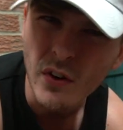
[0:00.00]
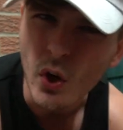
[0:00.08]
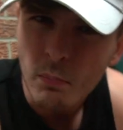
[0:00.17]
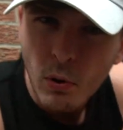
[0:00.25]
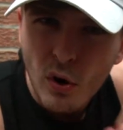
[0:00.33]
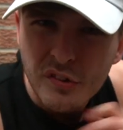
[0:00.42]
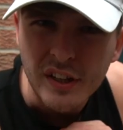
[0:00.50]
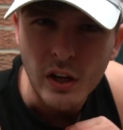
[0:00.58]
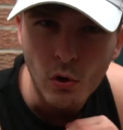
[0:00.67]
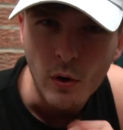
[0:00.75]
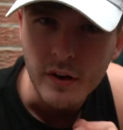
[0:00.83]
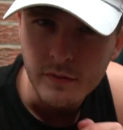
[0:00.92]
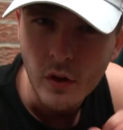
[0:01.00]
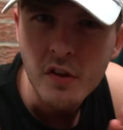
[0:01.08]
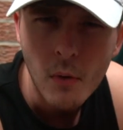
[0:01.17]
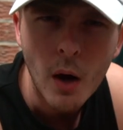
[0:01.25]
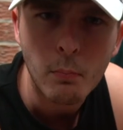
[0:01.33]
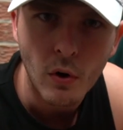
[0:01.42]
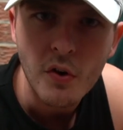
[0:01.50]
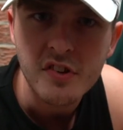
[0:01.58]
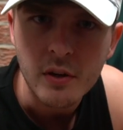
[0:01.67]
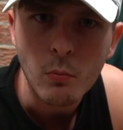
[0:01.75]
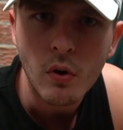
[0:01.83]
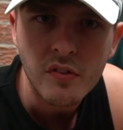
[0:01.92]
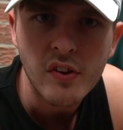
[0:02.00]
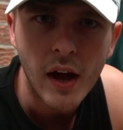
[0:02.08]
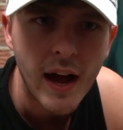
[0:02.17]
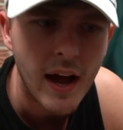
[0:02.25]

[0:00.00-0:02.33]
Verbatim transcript: a good protein crisp. Those my protein ones that I